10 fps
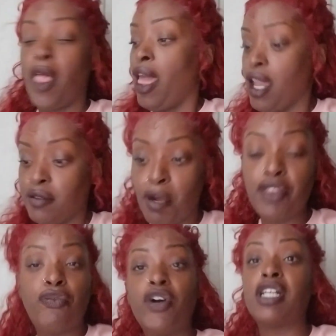and
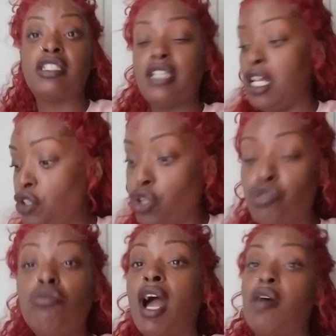motherfucker said, look,
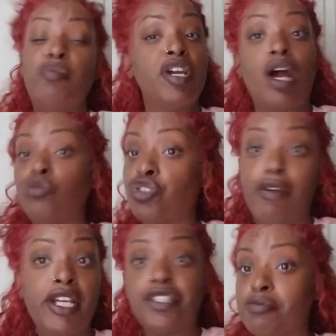you gotta put out
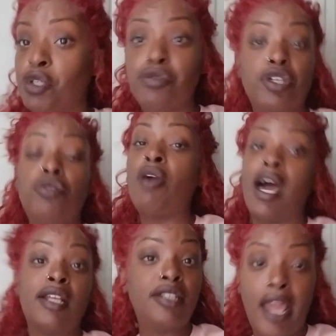trash music. You
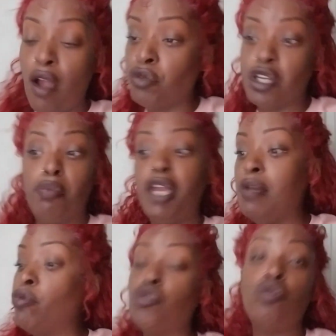gotta down your
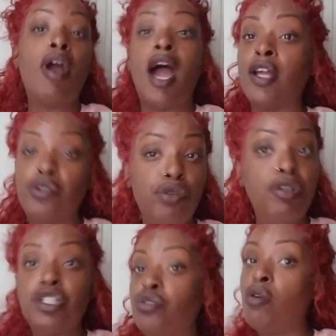people. You gotta do
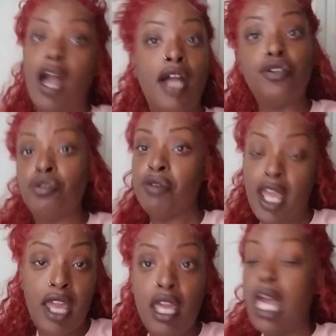this. You gotta do
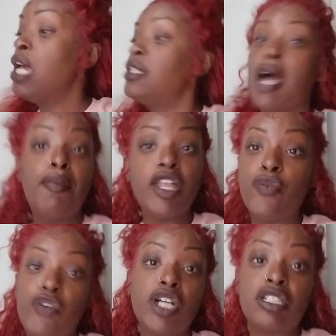that. That
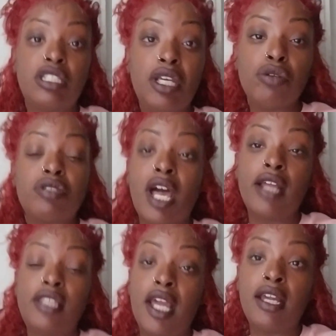motherfucker still
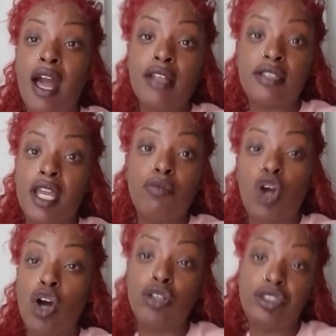signed that goddamn
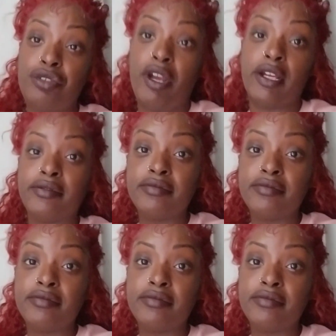contract.